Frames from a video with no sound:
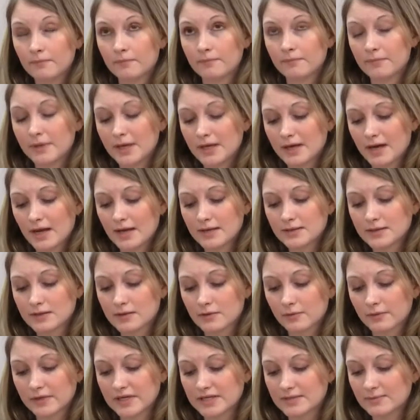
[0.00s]
Because
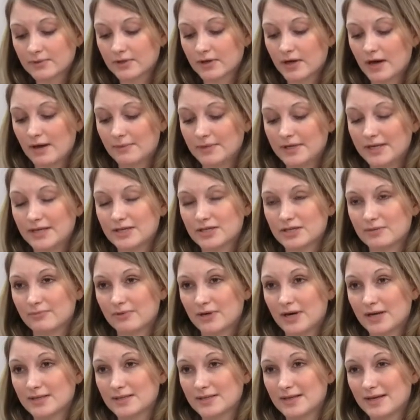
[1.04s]
the reasonable accommodation
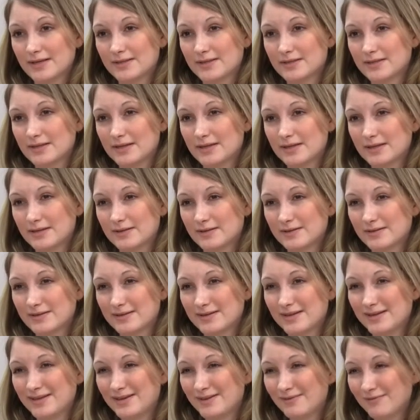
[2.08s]
process is
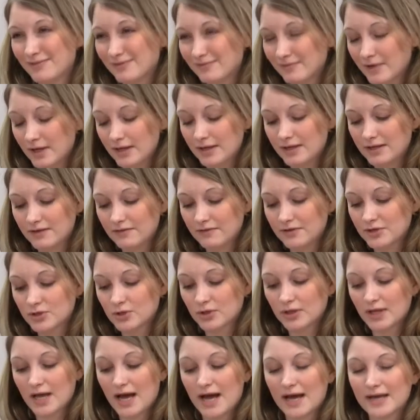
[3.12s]

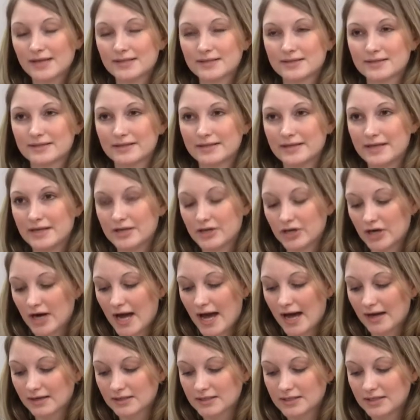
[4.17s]
individualized and
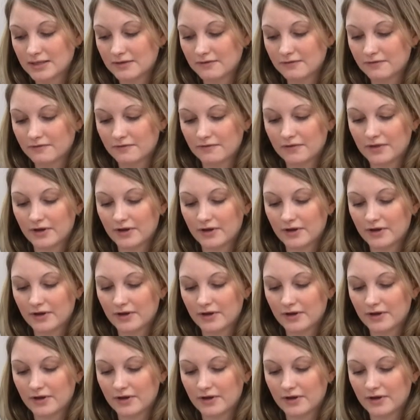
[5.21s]
interactive,